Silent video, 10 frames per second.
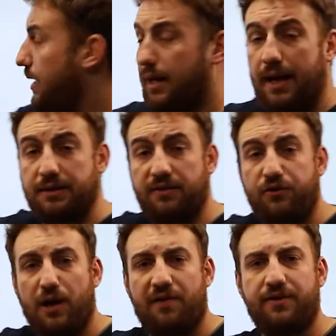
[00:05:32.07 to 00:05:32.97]
And if
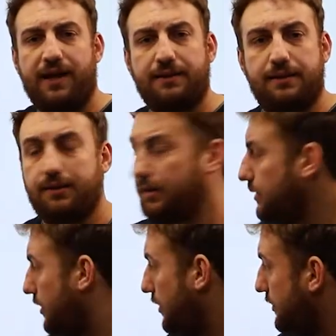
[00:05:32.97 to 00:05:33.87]
you have a radical,
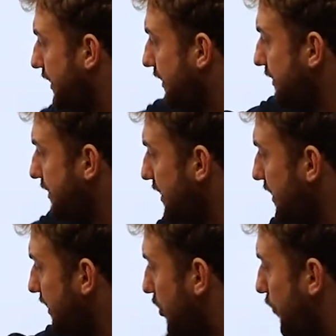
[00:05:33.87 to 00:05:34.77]
the
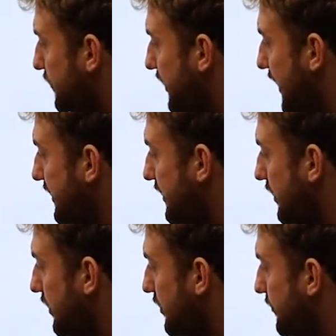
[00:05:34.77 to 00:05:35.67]
interior of the
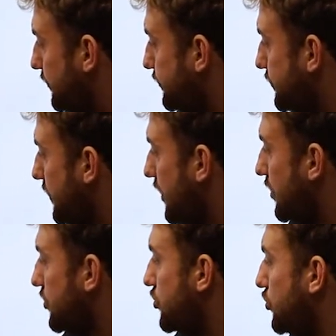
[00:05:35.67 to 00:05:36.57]
radical
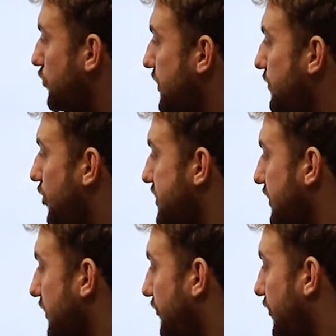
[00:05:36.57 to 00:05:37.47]
should be
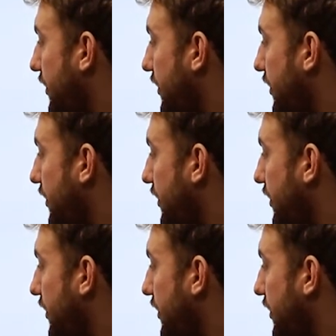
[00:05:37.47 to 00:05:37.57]
positive.